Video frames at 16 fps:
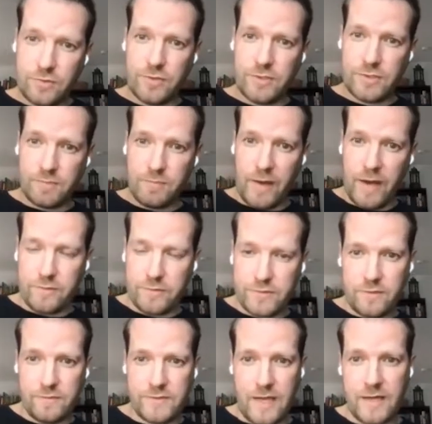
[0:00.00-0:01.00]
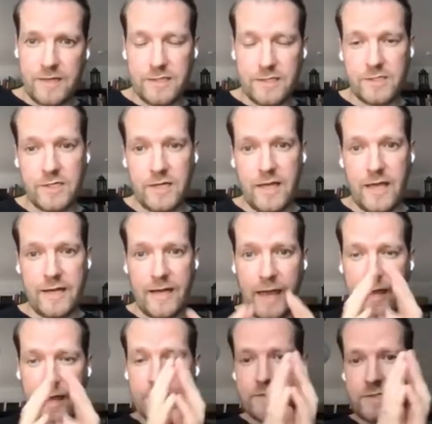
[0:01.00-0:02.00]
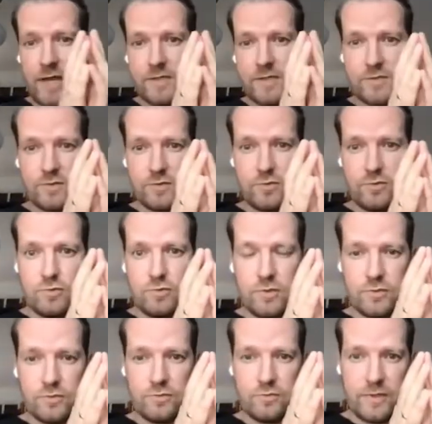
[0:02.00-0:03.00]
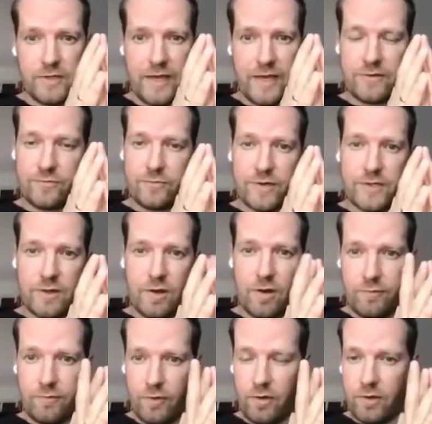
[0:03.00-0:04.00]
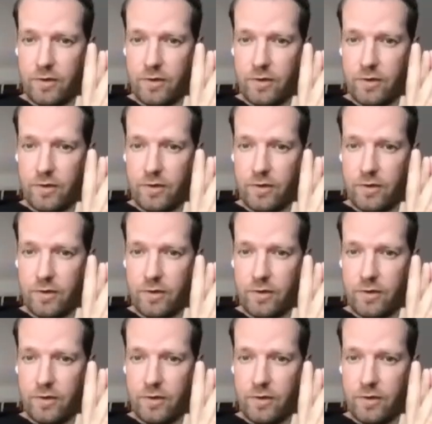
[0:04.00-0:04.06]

to this microservice architecture enabled us to get rid of